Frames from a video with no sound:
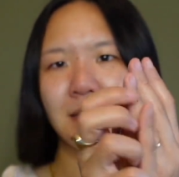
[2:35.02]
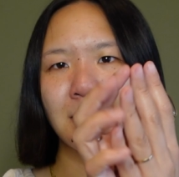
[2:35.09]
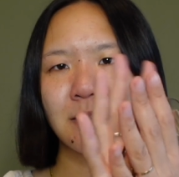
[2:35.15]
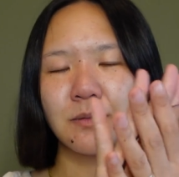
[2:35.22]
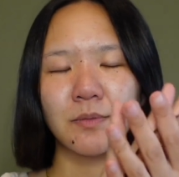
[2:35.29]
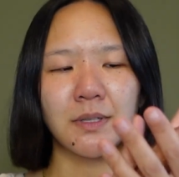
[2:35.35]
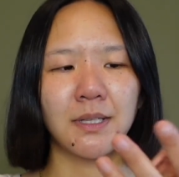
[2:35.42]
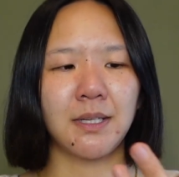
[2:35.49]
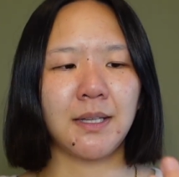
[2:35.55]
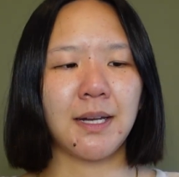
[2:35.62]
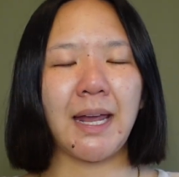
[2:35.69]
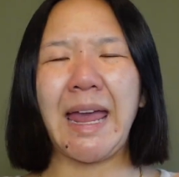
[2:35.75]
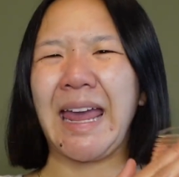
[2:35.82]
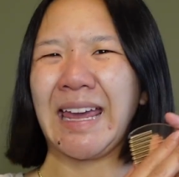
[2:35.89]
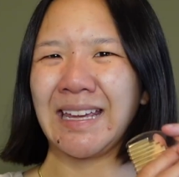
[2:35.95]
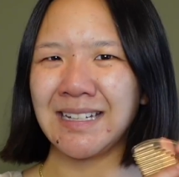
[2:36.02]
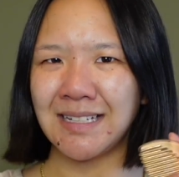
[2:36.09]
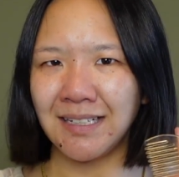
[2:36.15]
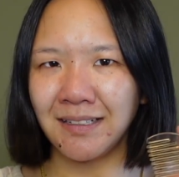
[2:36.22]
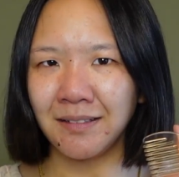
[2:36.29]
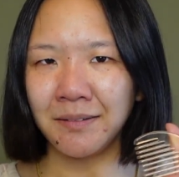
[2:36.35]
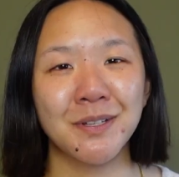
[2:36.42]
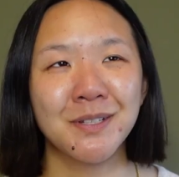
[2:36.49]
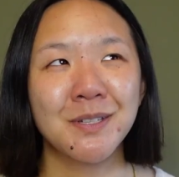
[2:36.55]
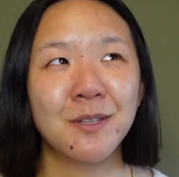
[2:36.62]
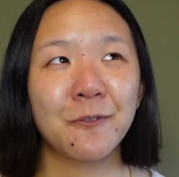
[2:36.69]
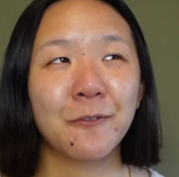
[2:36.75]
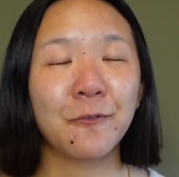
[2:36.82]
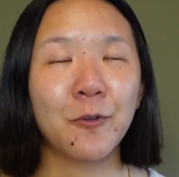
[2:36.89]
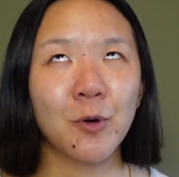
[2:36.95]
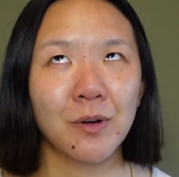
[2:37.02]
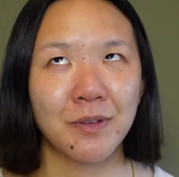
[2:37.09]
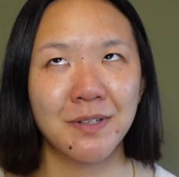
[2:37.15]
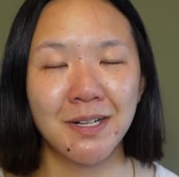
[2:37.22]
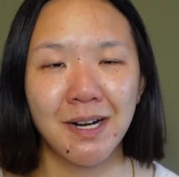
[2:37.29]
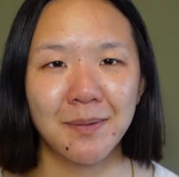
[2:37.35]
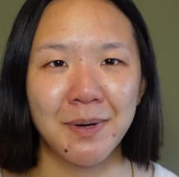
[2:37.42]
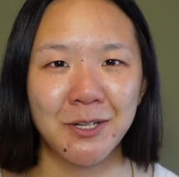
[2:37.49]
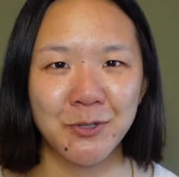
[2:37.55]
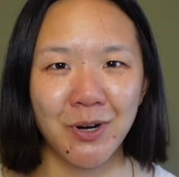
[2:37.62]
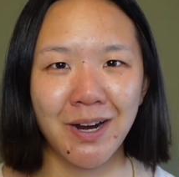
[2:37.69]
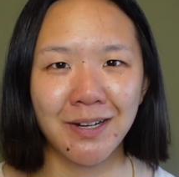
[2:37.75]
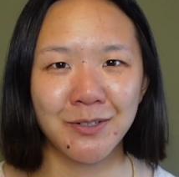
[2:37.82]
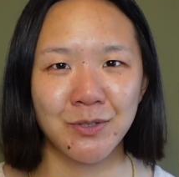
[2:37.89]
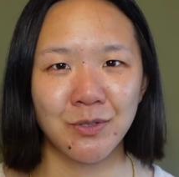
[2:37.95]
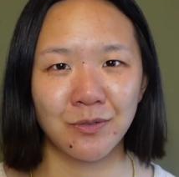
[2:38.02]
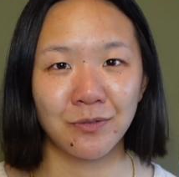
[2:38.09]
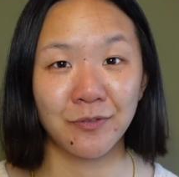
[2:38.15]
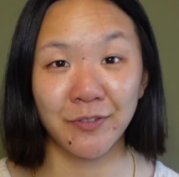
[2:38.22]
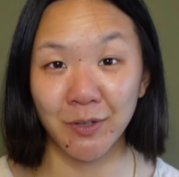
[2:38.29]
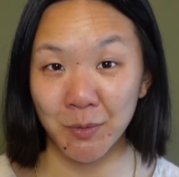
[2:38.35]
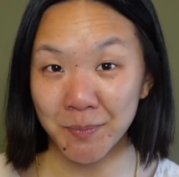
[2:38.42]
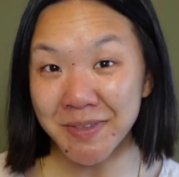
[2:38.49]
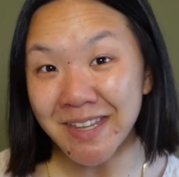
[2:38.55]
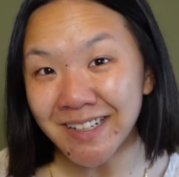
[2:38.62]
think is really like handy. This is the fourth time I tried to film